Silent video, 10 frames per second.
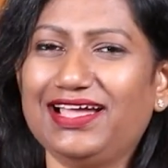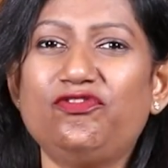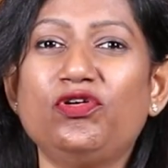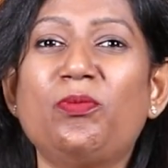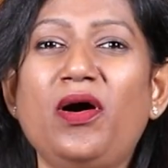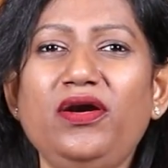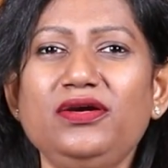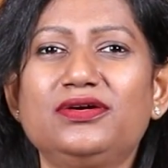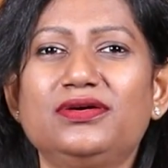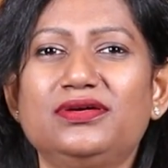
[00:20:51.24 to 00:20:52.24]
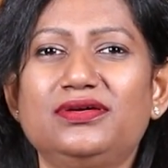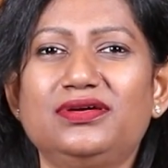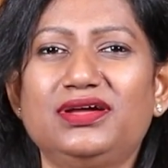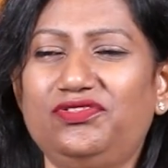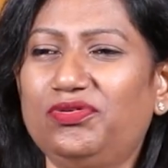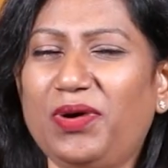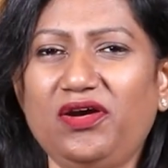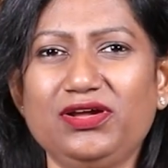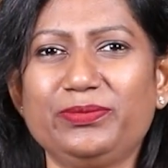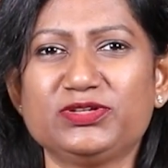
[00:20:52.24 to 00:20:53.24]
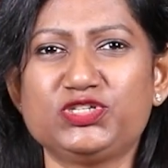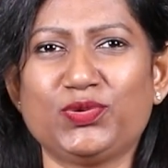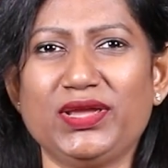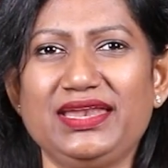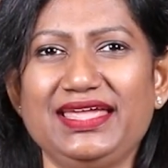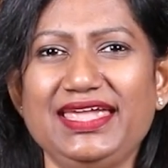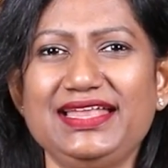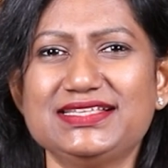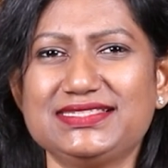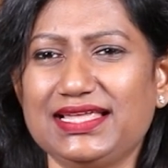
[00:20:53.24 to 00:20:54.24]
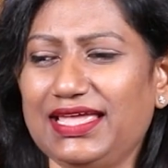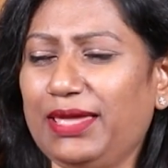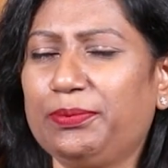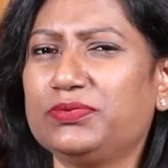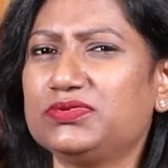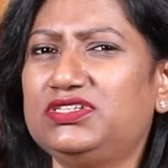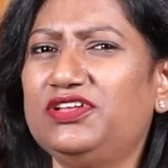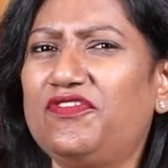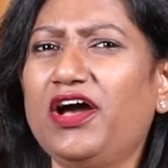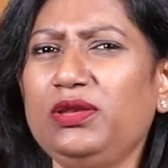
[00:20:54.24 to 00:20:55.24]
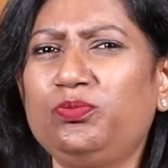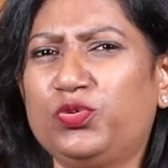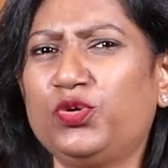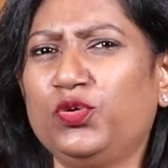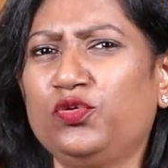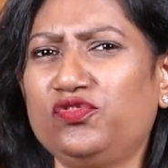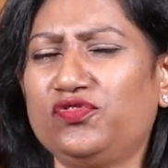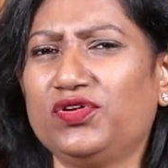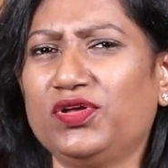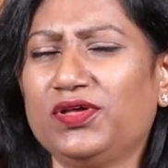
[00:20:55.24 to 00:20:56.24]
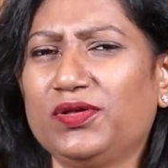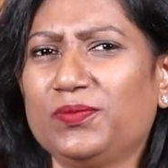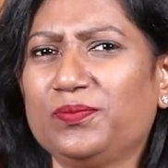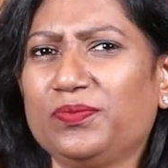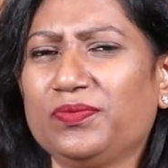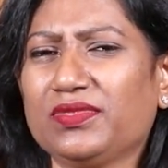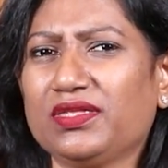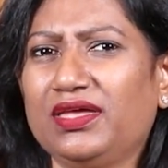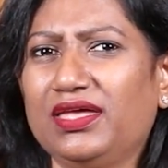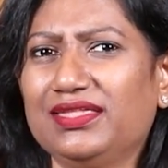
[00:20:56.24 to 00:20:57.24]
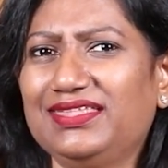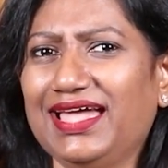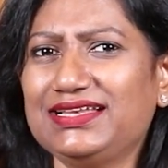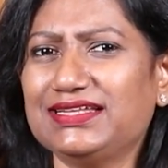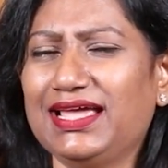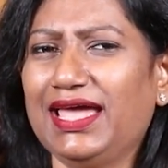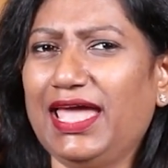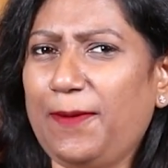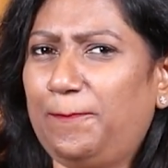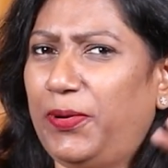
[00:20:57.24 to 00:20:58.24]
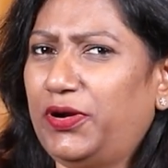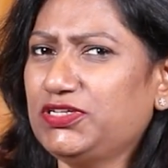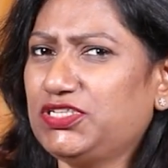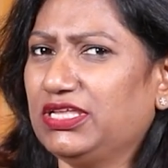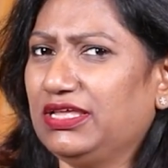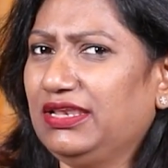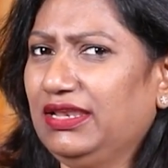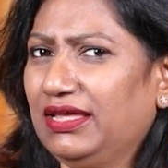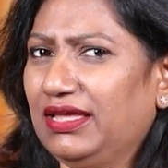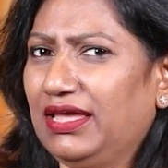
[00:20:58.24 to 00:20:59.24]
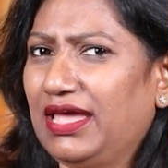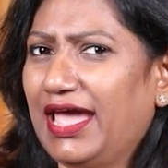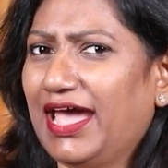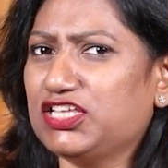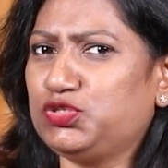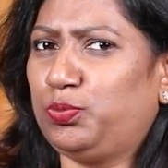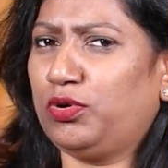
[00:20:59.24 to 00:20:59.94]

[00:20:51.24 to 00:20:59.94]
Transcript: a remarkable trait. It is a divine proof that a person has